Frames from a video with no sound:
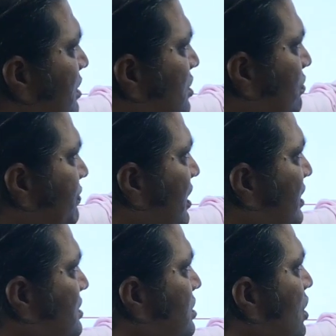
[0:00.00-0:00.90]
month of
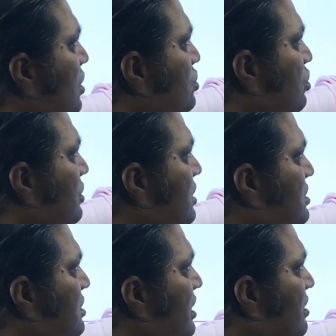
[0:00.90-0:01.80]
August, so
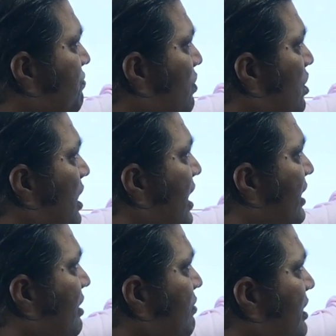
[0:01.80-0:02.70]
this rainfall
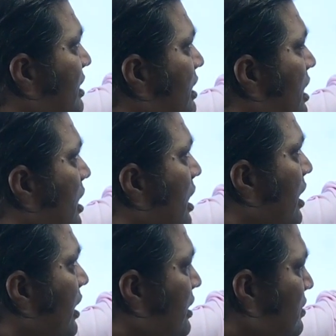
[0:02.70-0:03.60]
activity
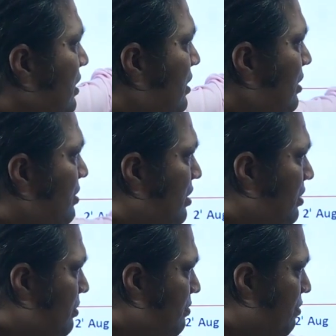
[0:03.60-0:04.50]
in the
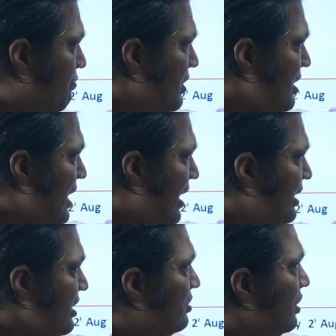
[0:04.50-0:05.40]
week ending